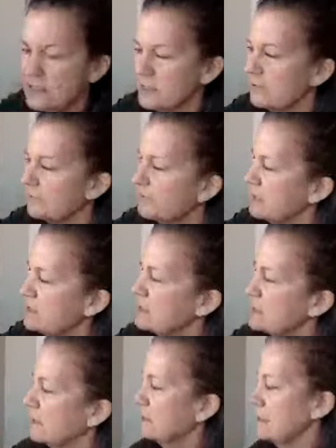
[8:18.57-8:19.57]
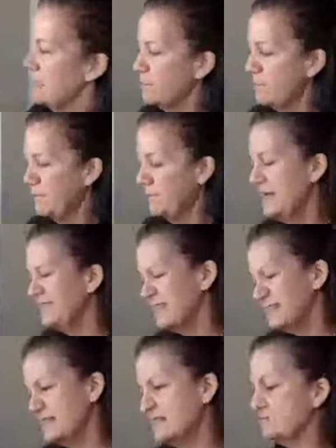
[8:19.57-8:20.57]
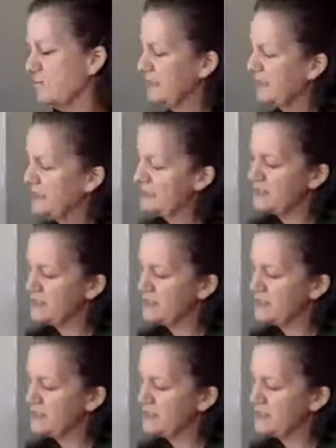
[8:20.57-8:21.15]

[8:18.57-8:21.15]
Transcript: So just a little tip. This isn't really a